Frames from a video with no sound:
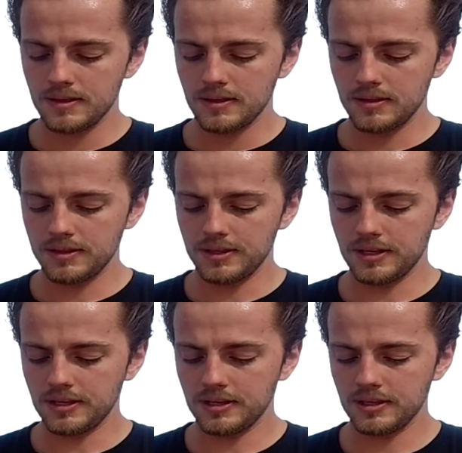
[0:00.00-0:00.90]
thing
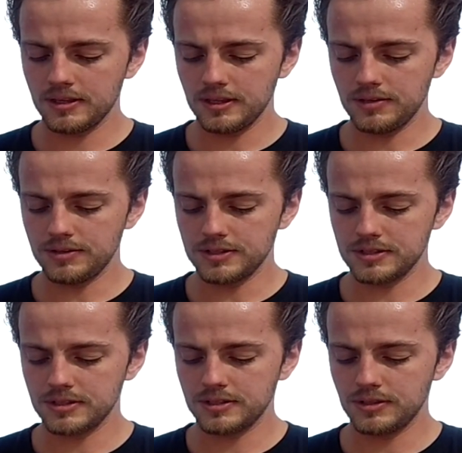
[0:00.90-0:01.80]
that you
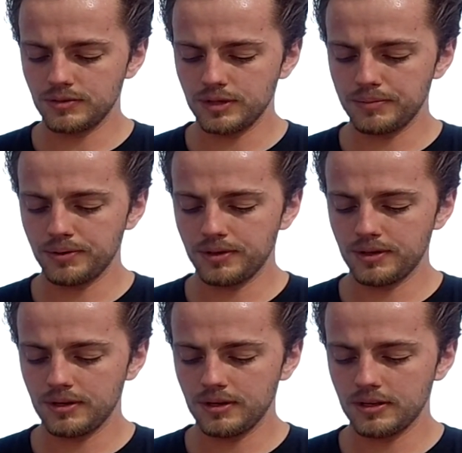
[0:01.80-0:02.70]
really put
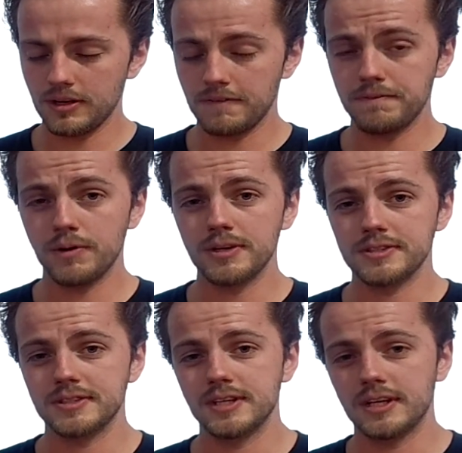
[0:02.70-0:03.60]
a lot of focus and
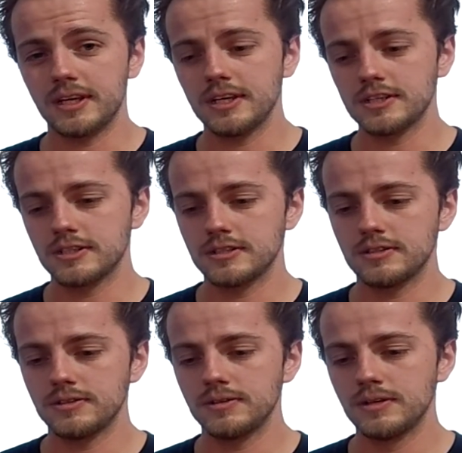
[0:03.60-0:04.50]
dedication
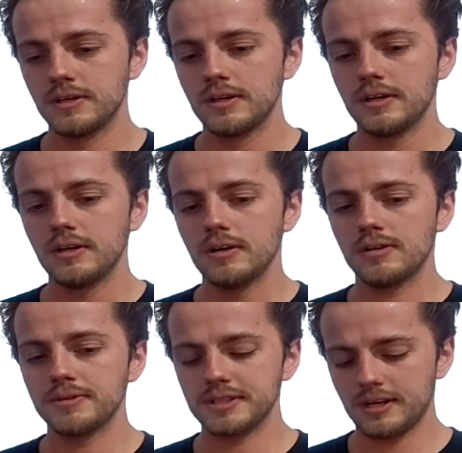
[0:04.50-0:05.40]
into,
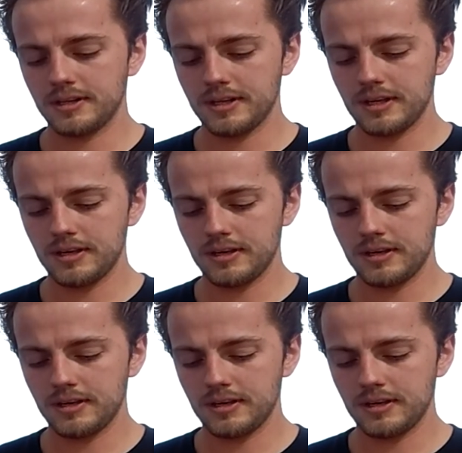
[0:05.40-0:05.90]
almost kind of like